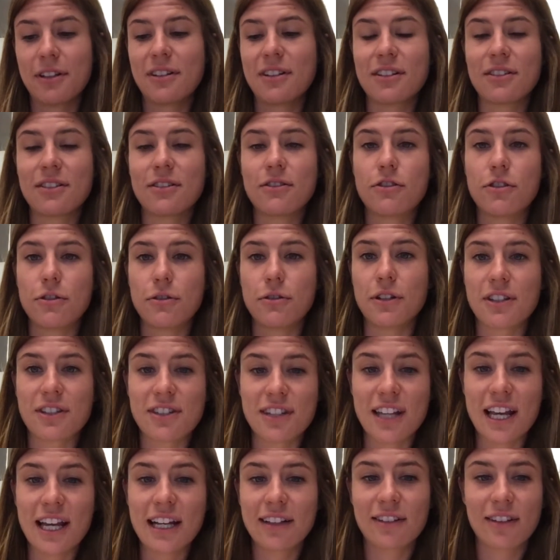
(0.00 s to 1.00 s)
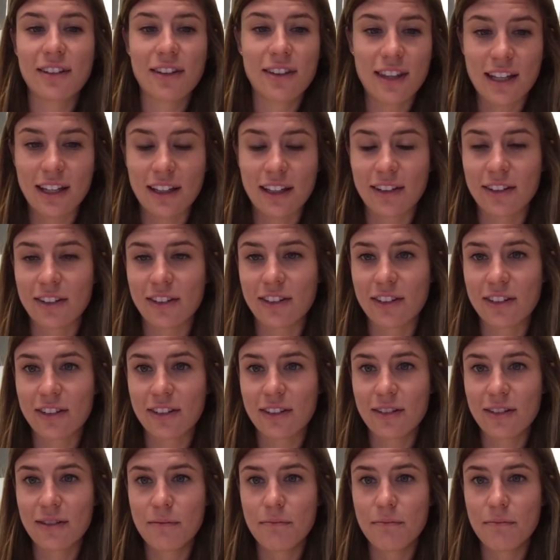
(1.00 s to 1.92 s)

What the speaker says: to dissect things